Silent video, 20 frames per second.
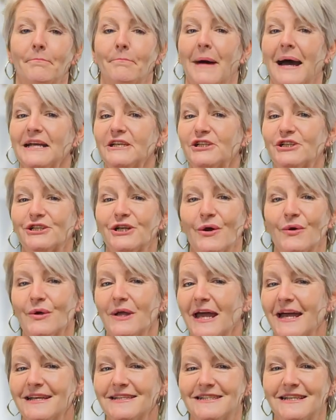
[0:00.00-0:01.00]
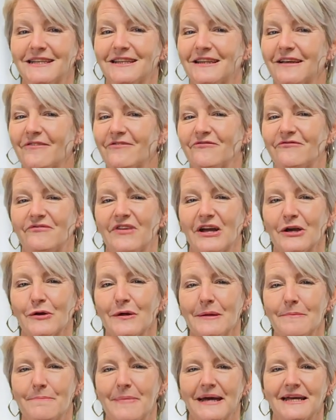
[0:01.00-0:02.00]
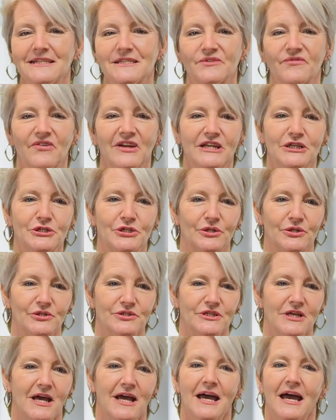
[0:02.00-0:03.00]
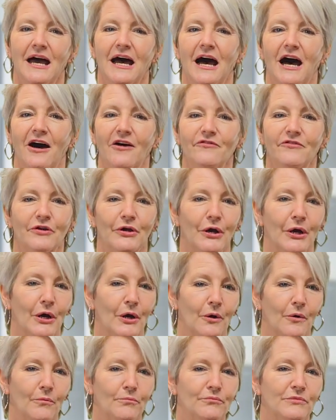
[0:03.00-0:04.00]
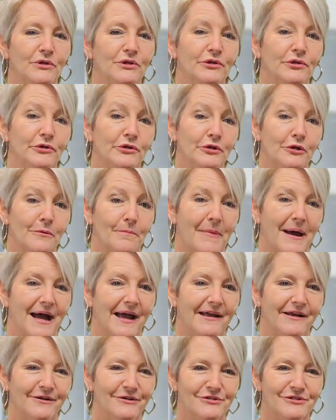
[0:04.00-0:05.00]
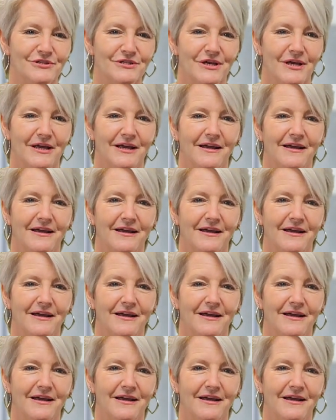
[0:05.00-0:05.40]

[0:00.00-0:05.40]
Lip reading: by showcasing the very best features of your home to your buyers.